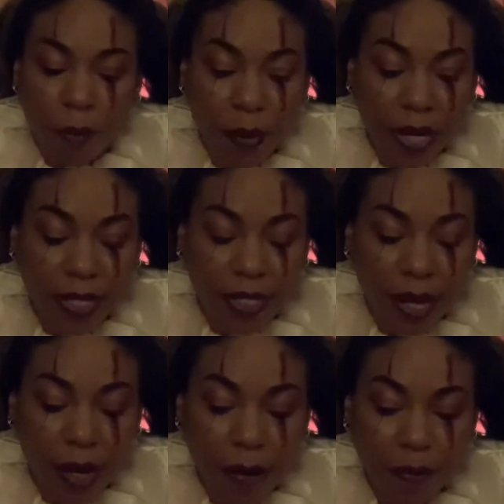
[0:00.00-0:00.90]
But
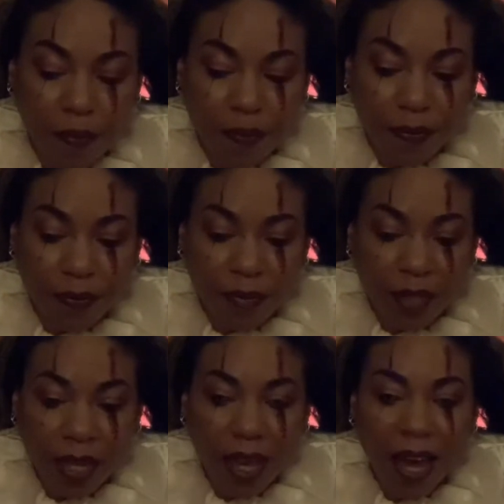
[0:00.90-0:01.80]

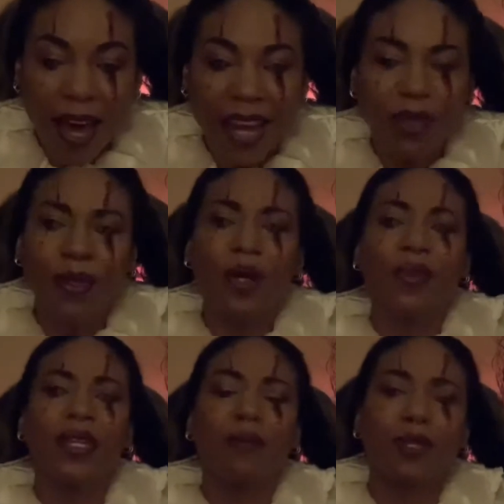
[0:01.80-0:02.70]
I don't know
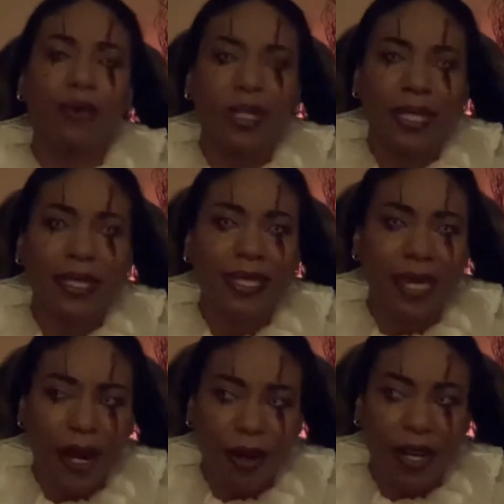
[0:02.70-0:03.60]
that it was really
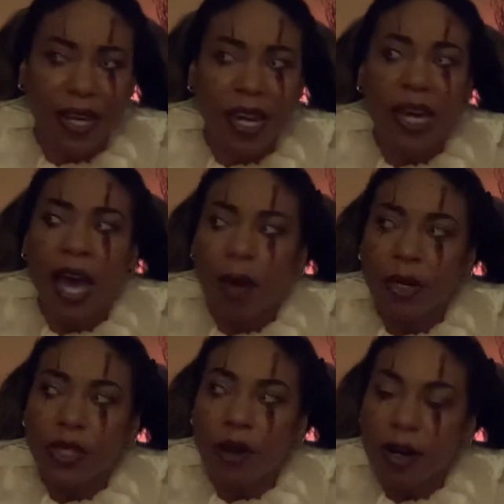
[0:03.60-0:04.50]
scary. I
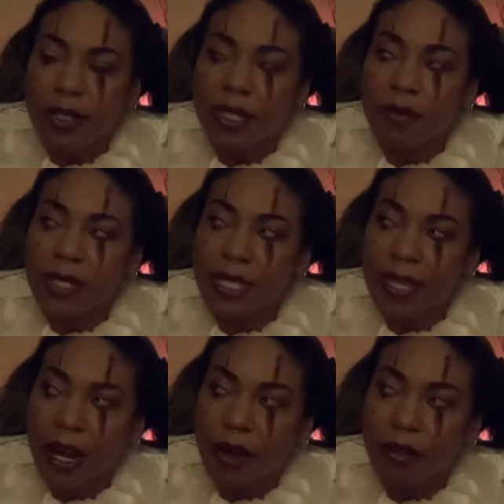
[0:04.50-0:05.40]
mean, there are some
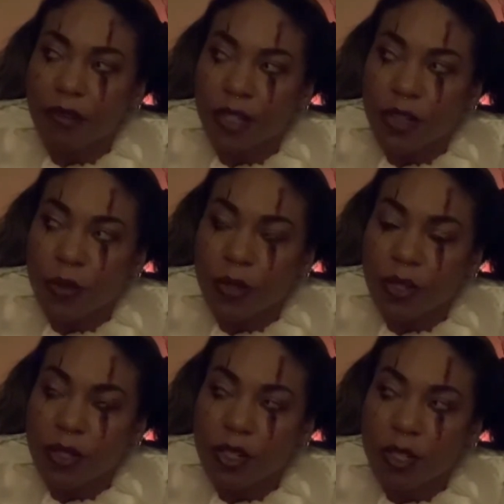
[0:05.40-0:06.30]
scary
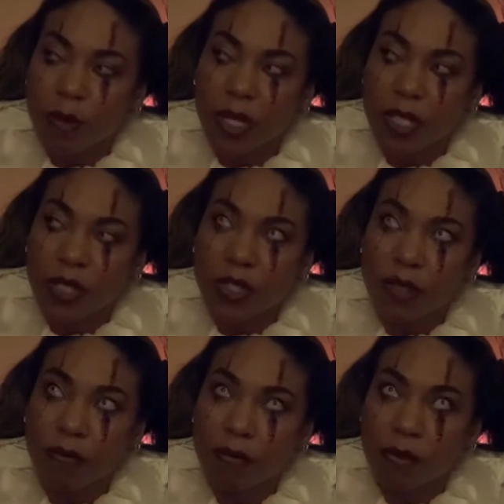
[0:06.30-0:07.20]
visuals just because
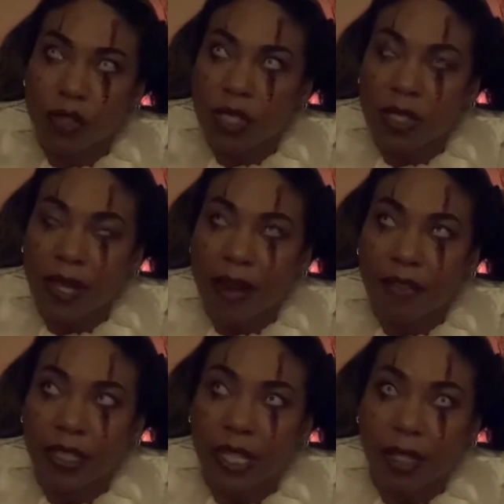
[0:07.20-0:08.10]
she's
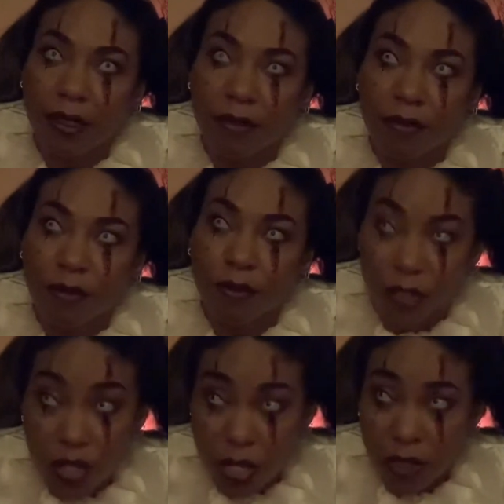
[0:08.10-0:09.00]
having like
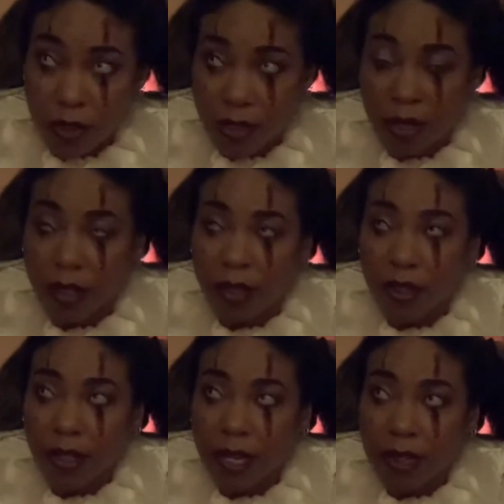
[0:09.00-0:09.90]
visions
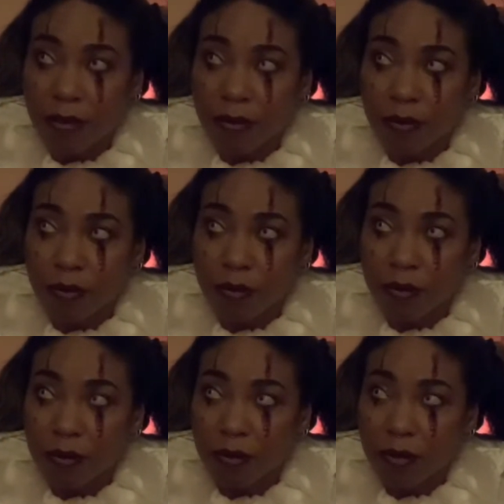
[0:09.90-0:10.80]
and
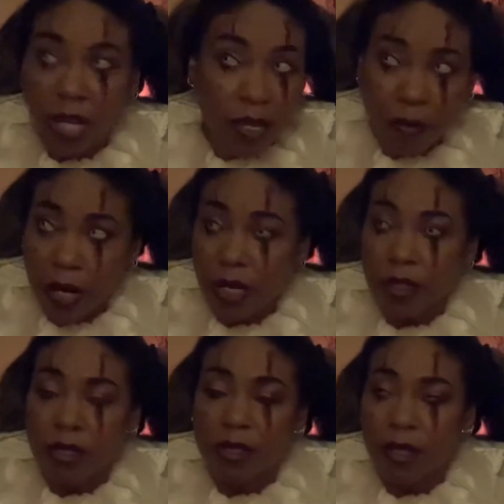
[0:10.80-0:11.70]

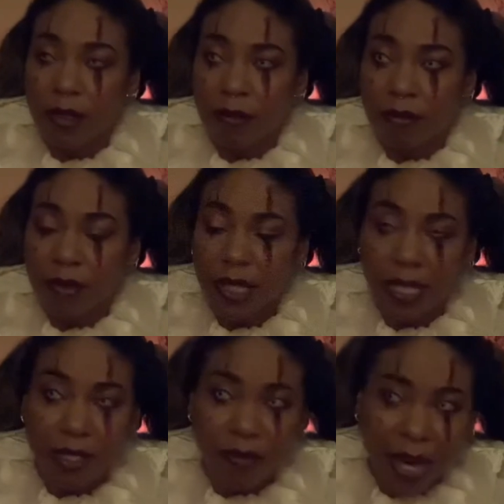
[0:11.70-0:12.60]
nightmares and
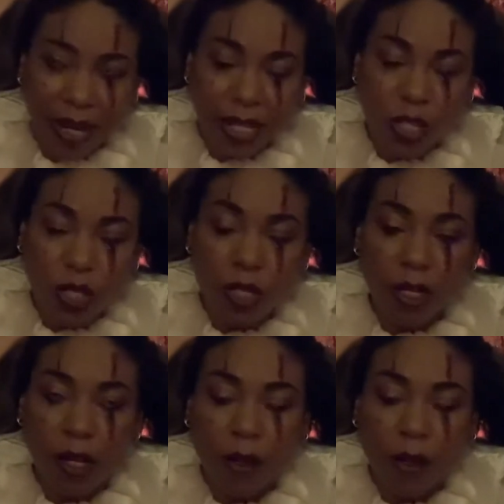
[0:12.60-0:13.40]
things of that nature.